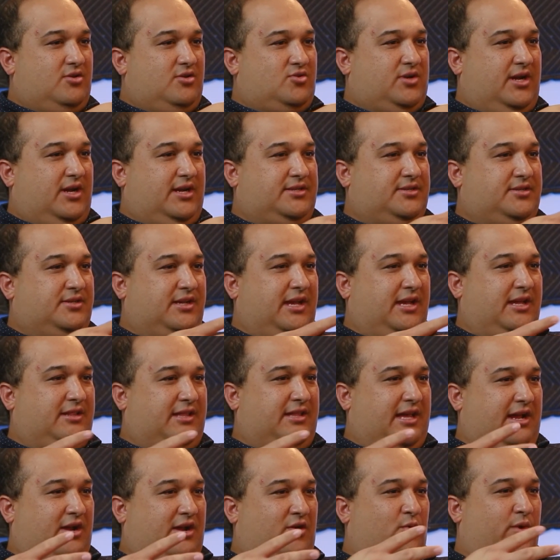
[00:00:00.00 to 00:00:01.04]
try to get
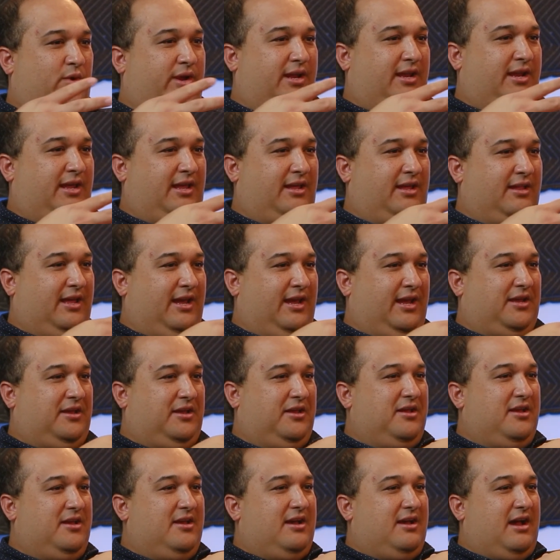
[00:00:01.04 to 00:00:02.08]
that greedy,
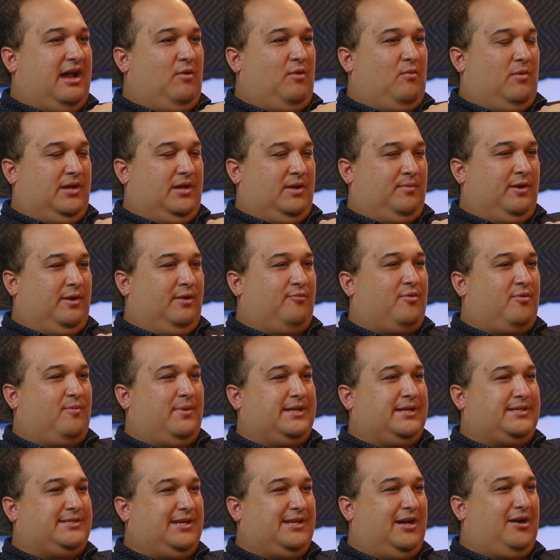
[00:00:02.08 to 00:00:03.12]
like I want, I'm in it for
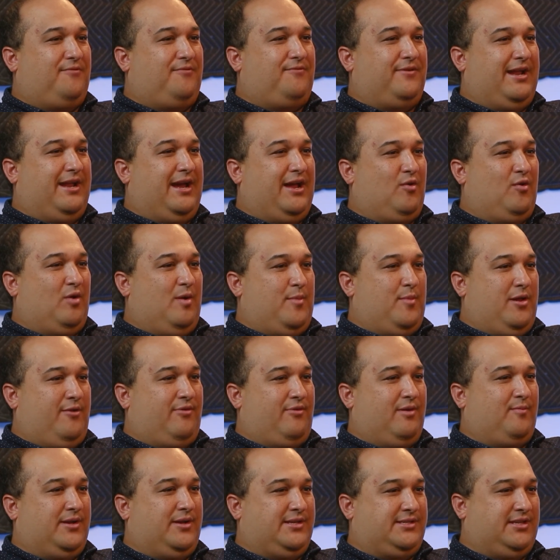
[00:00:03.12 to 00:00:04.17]
myself, and how do I
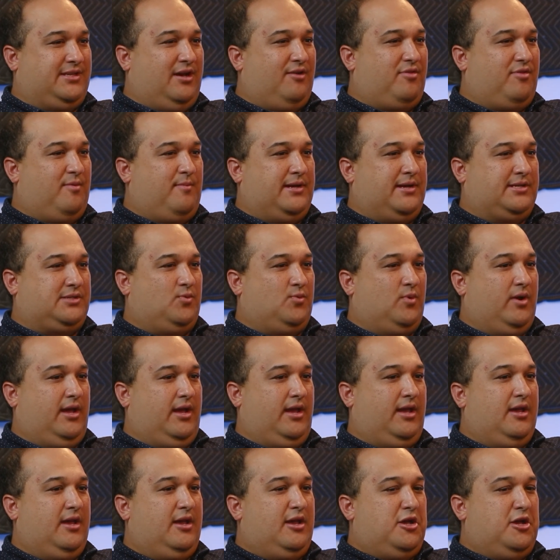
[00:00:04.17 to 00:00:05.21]
benefit mm-hmm. myself the best
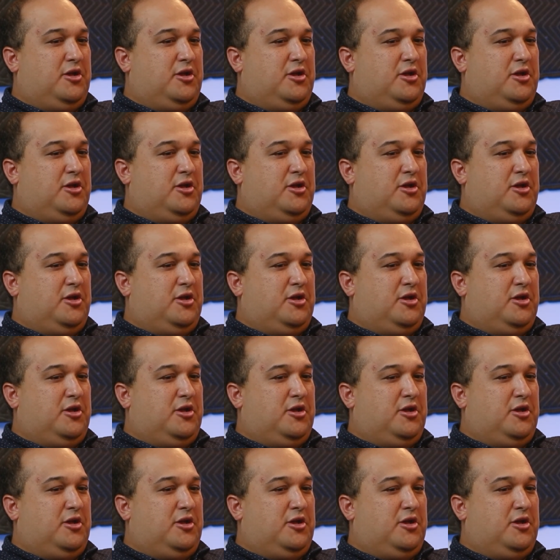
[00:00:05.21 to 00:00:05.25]
way?